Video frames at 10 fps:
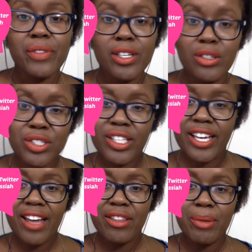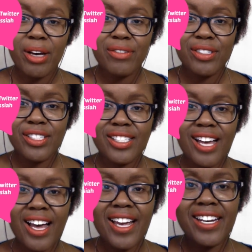Usually have them off to the
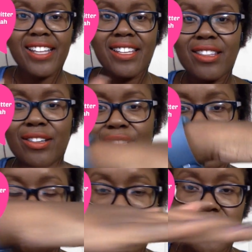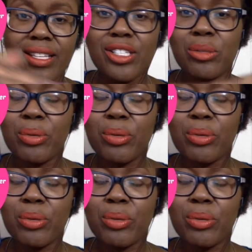side, and then there's a grid that you